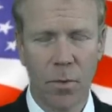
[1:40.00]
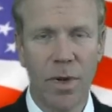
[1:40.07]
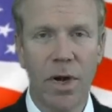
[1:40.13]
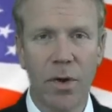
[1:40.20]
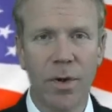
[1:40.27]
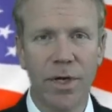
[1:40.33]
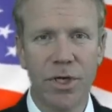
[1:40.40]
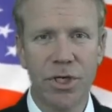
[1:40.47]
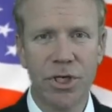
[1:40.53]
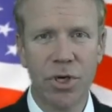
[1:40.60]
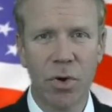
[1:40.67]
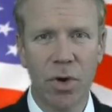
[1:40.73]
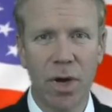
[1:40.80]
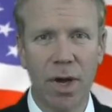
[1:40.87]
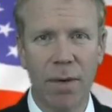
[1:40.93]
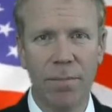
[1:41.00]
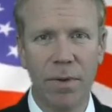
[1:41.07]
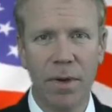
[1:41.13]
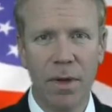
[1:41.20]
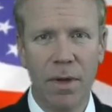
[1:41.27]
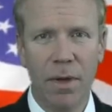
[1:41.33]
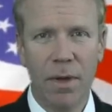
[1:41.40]
We are going to shore up
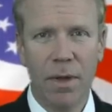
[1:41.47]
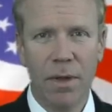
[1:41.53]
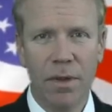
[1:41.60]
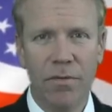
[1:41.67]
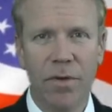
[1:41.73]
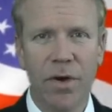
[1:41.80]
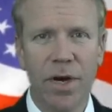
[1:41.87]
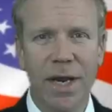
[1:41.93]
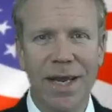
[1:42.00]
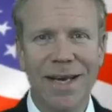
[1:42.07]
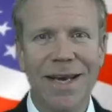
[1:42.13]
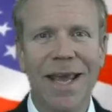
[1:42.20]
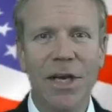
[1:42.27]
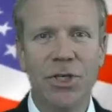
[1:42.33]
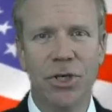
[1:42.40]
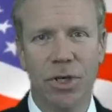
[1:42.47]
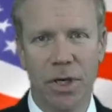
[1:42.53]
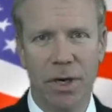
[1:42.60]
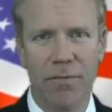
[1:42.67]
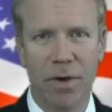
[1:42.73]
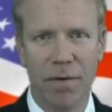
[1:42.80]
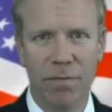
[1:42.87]
the very nature
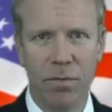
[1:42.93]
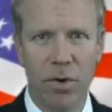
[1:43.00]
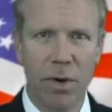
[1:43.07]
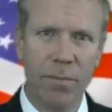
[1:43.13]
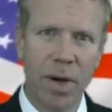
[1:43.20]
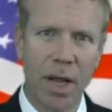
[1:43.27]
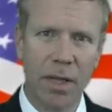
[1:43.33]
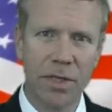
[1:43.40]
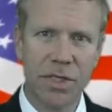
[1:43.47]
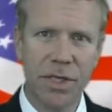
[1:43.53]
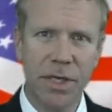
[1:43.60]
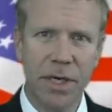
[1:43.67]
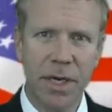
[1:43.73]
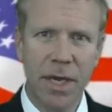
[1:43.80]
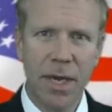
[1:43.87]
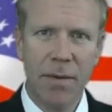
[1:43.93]
of our foreign policy